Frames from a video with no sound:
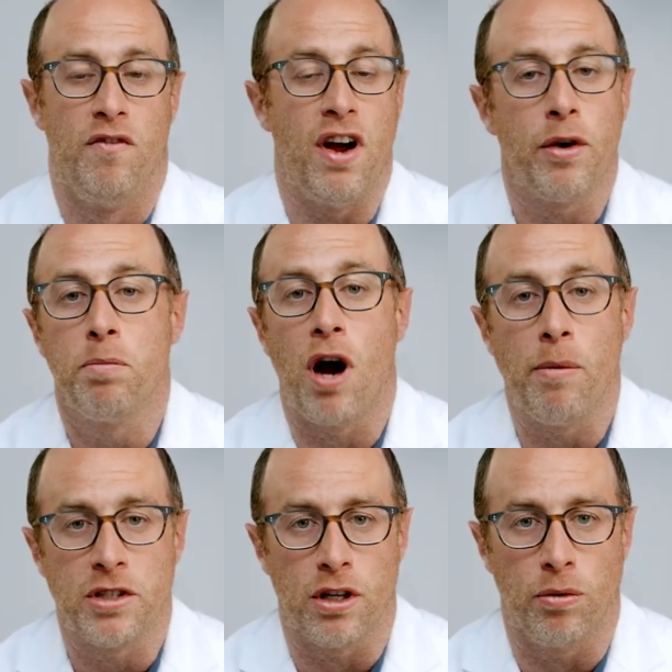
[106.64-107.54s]
very
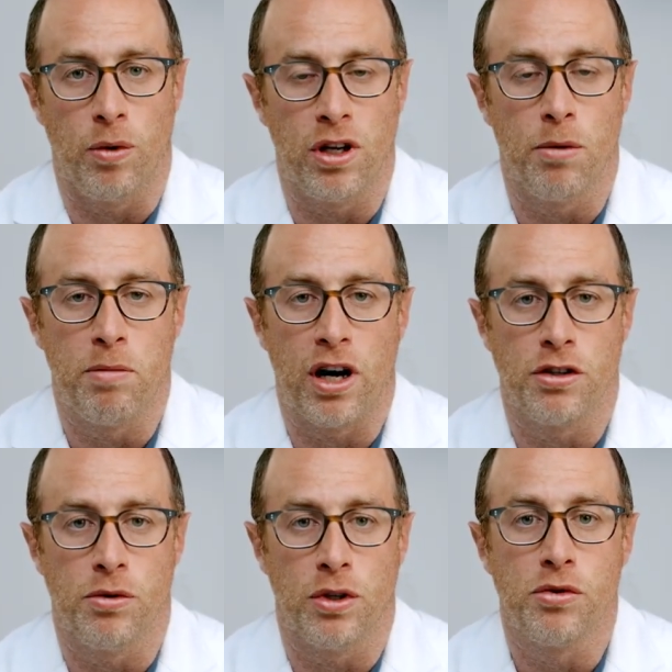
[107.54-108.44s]
promising when
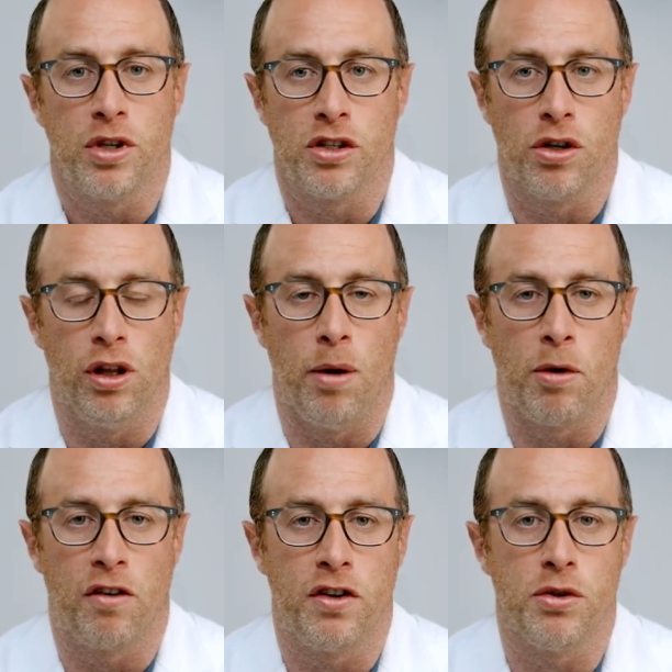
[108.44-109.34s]
compared to a traditional
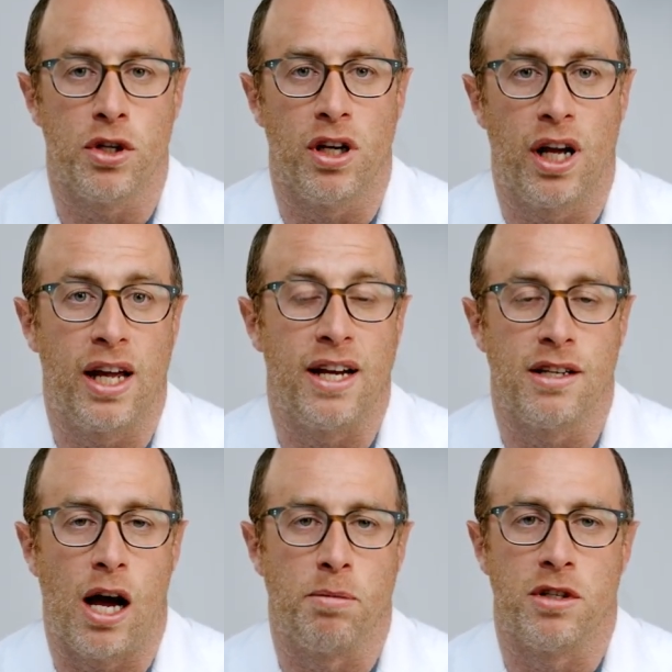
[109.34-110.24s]
lumbar fusion. Again,
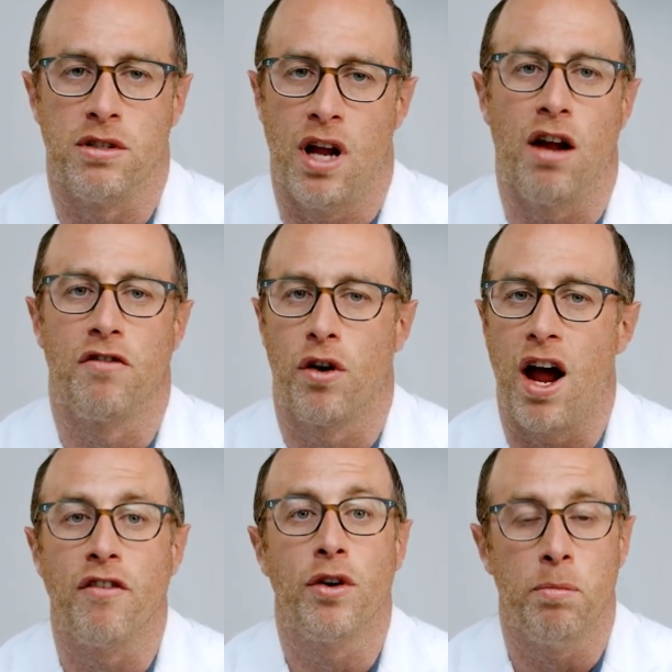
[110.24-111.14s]
TOPS is not
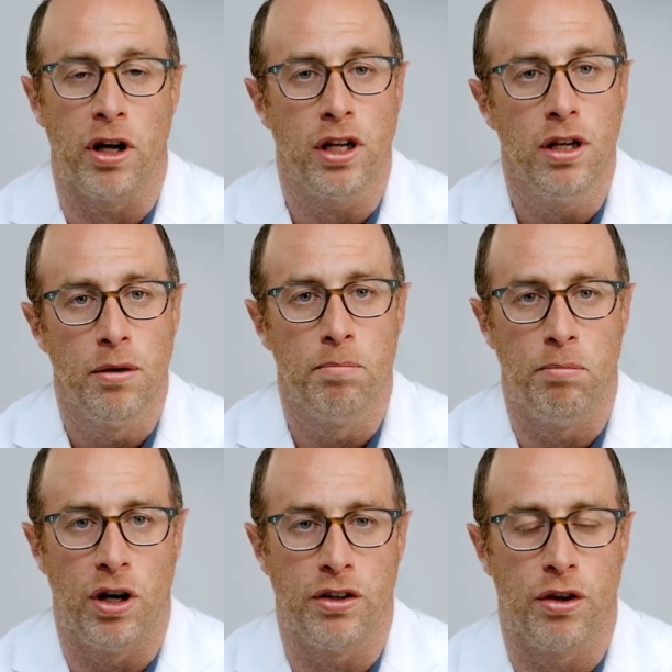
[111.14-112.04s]
for everybody,
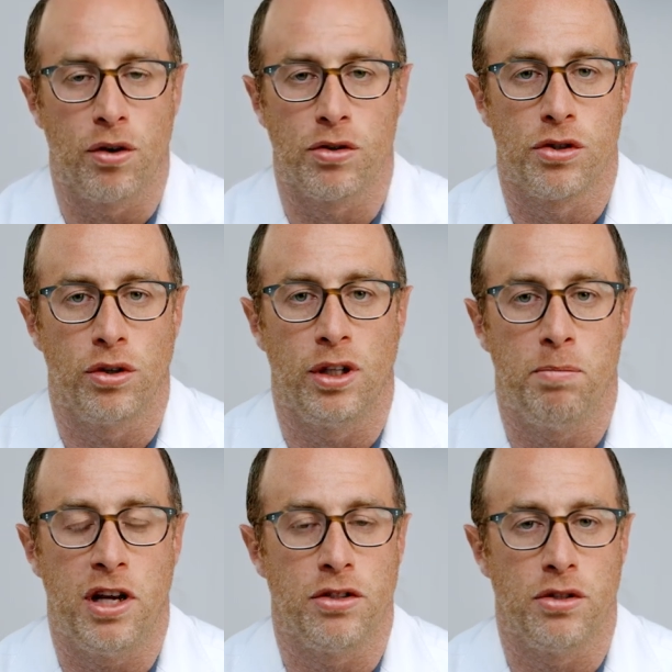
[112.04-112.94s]
but there are certainly
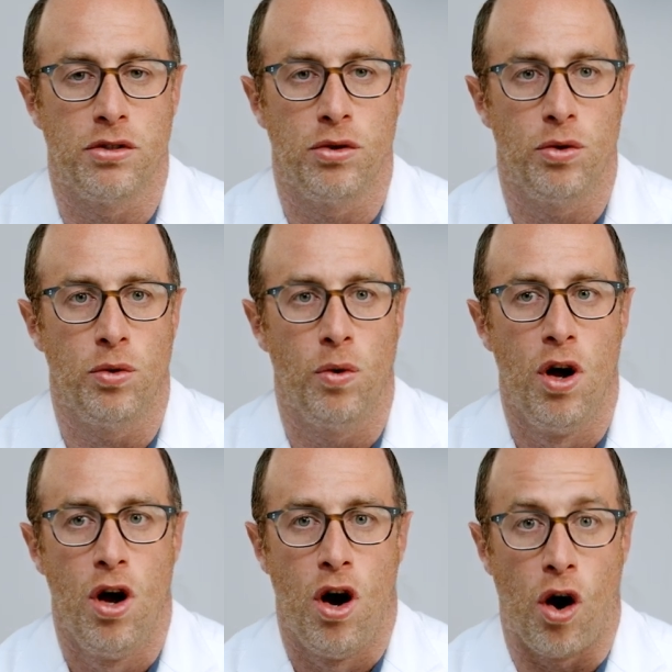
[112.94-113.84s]
patients who
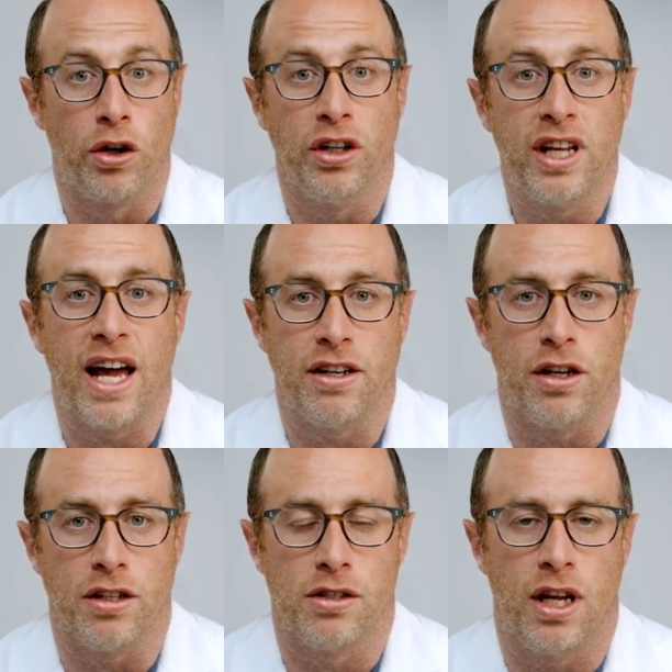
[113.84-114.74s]
are good
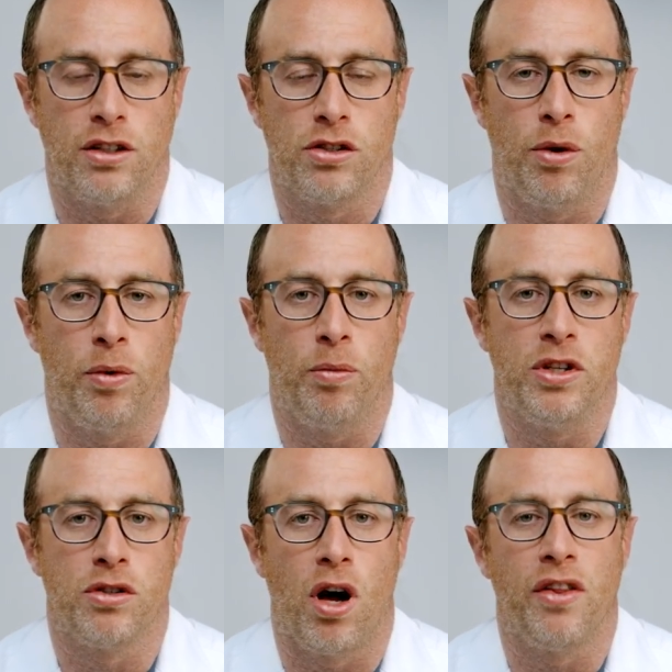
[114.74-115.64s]
candidates. And so when we
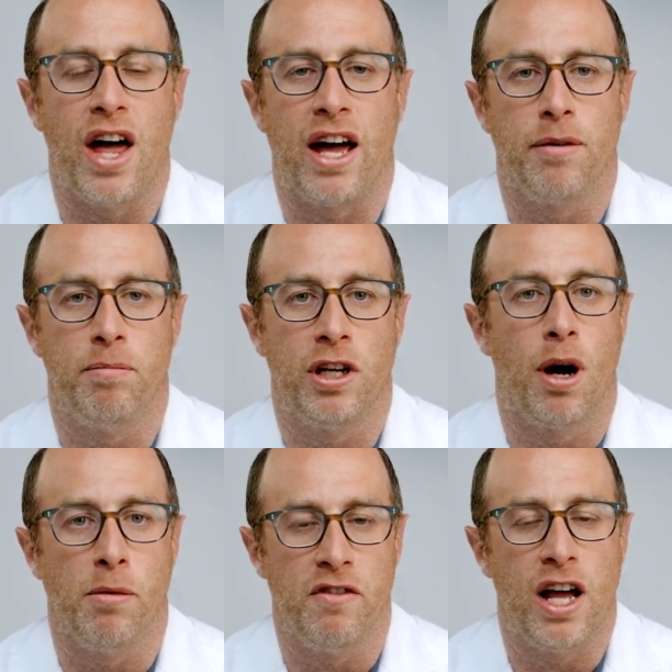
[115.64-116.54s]
saw that
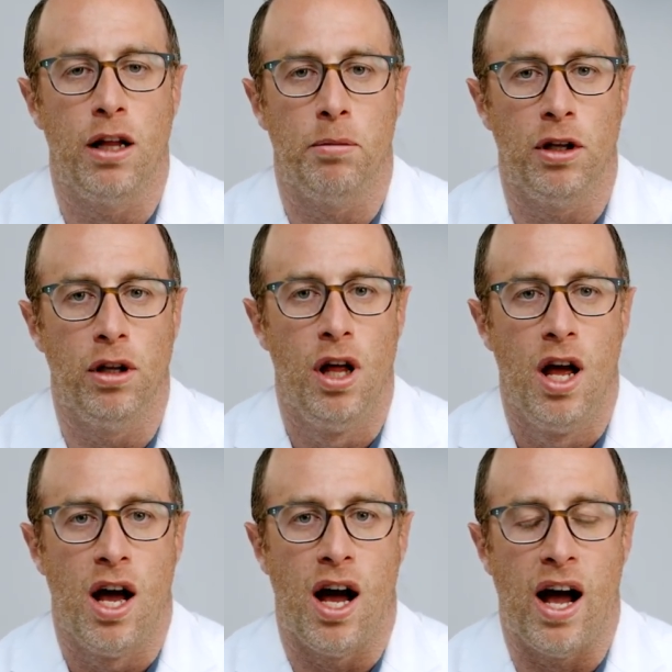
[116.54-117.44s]
become available,
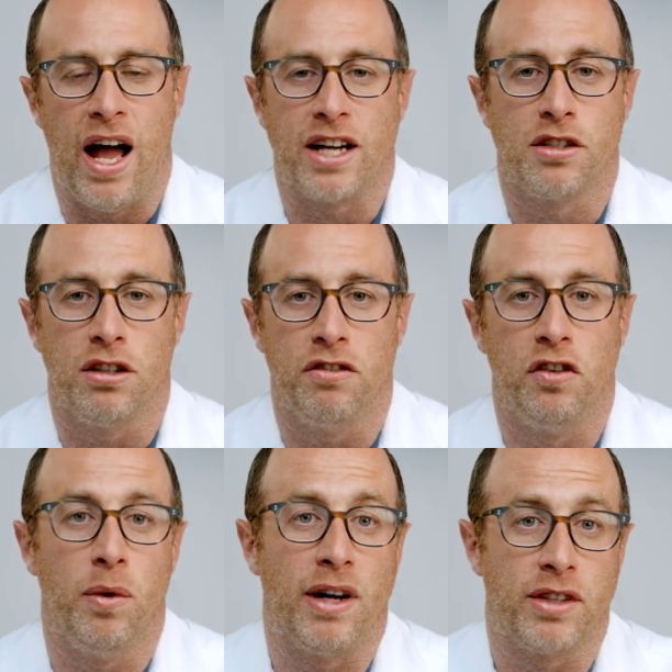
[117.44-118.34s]
I actually
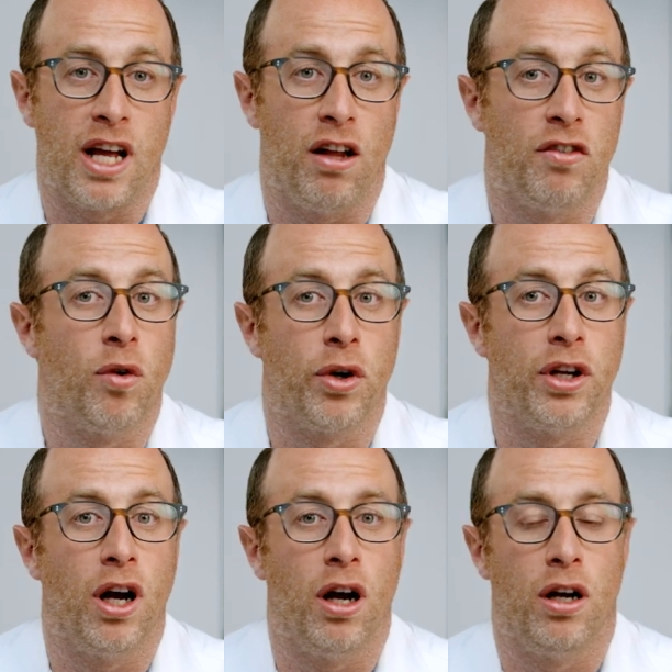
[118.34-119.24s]
flew out to
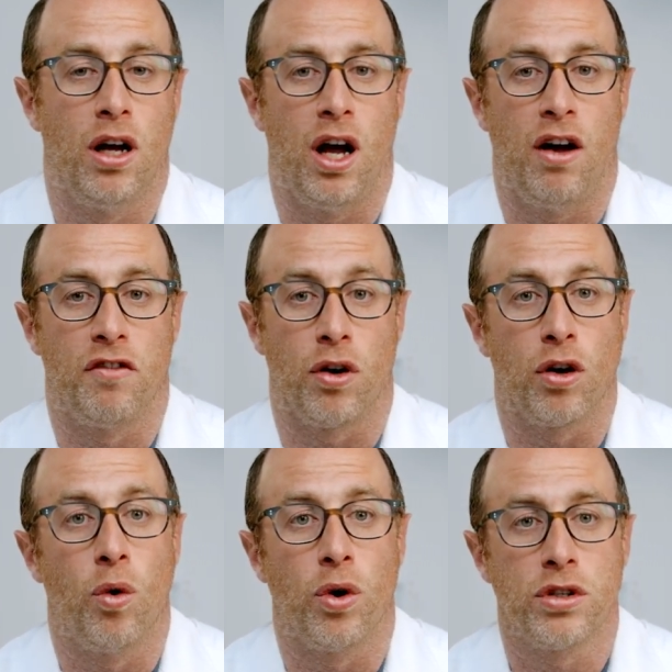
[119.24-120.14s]
California for a
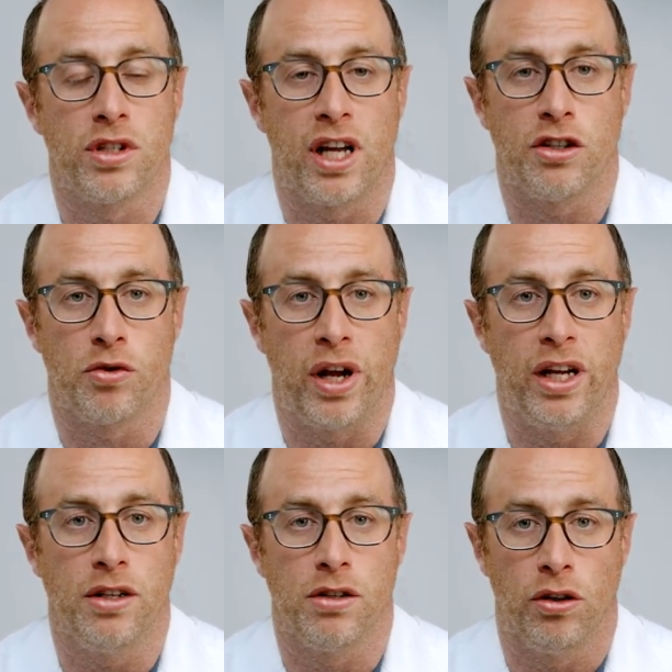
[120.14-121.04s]
course to get
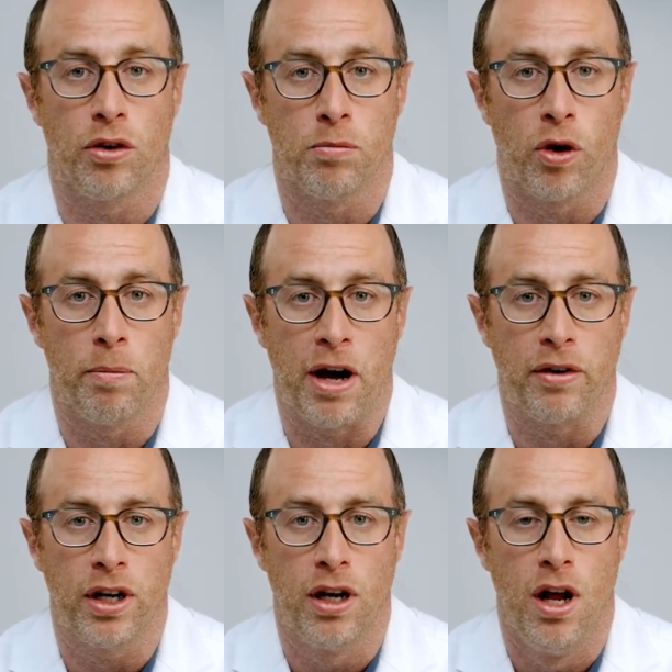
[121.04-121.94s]
trained, to learn more
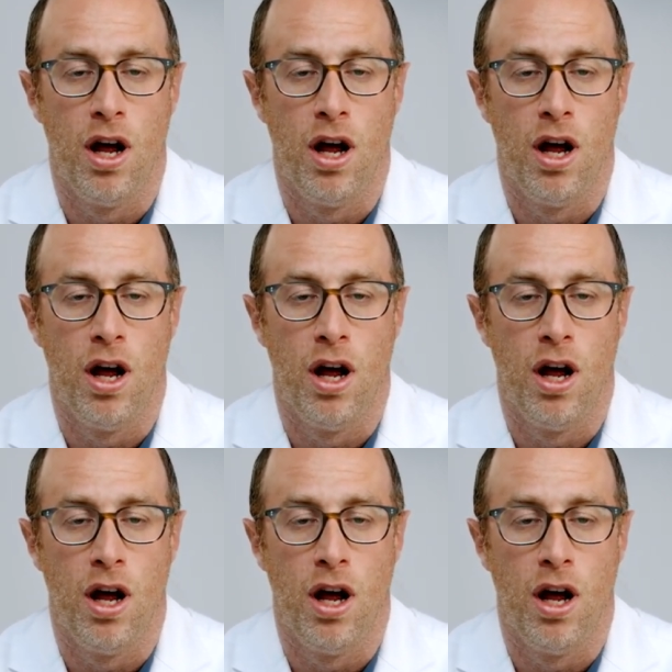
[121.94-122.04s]
about it.